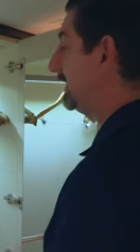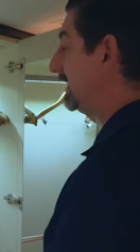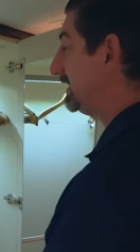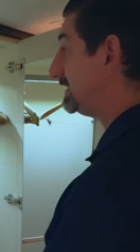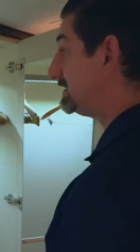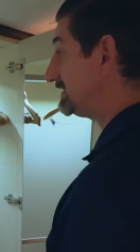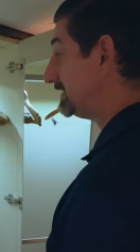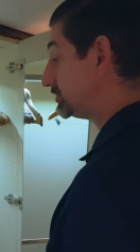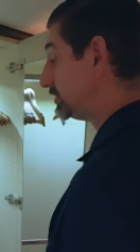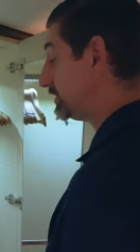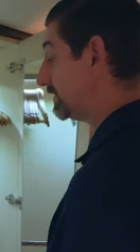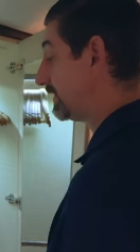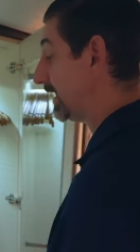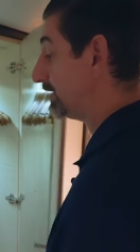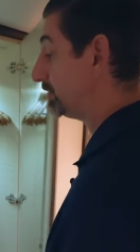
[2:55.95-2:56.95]
In addition
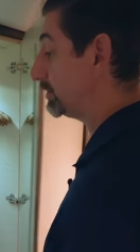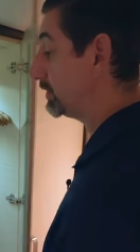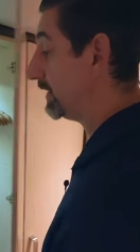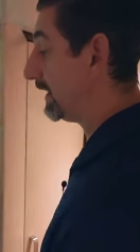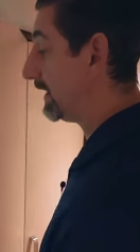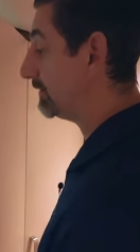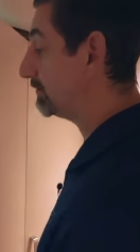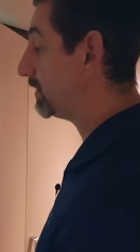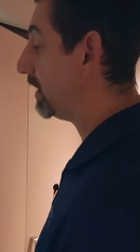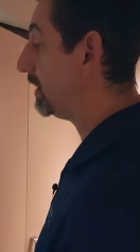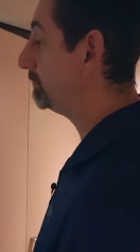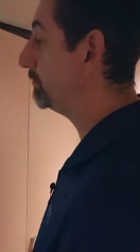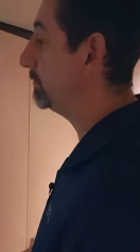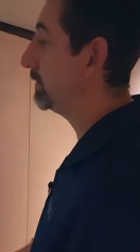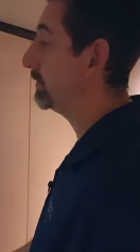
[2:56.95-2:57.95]
to that, you're gonna have
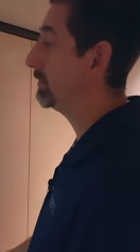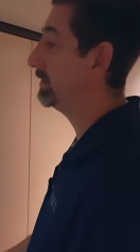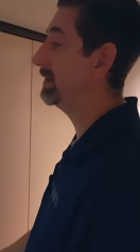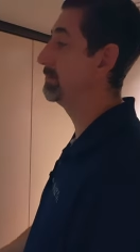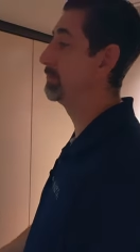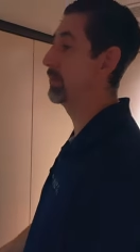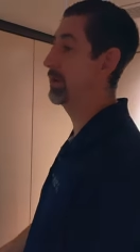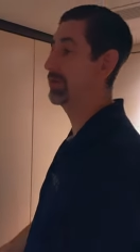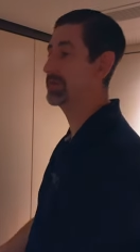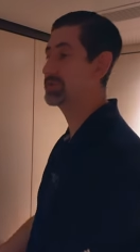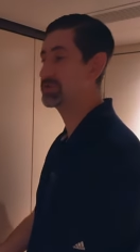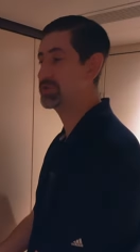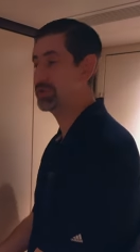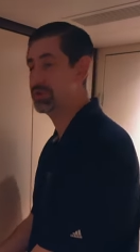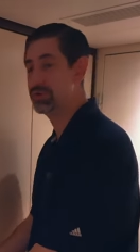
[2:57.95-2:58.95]
complimentary
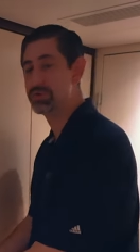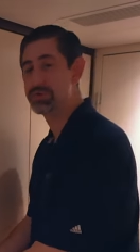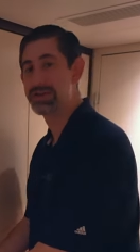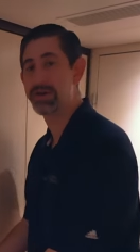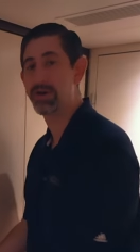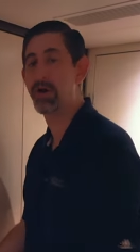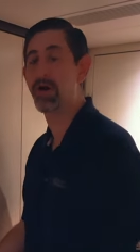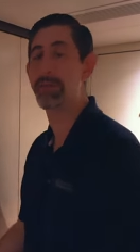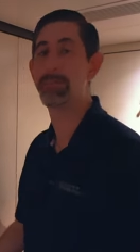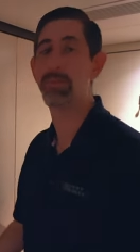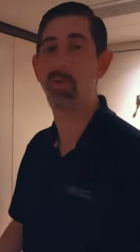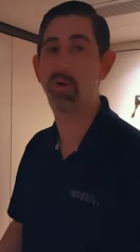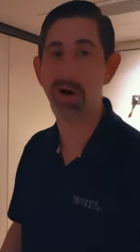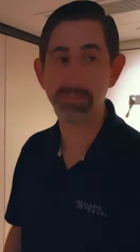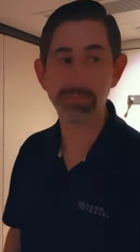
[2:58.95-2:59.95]
umbrellas to use here on
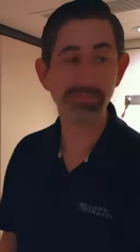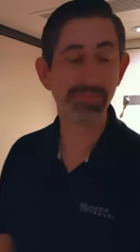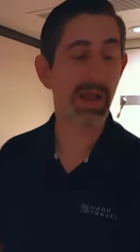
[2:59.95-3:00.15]
board.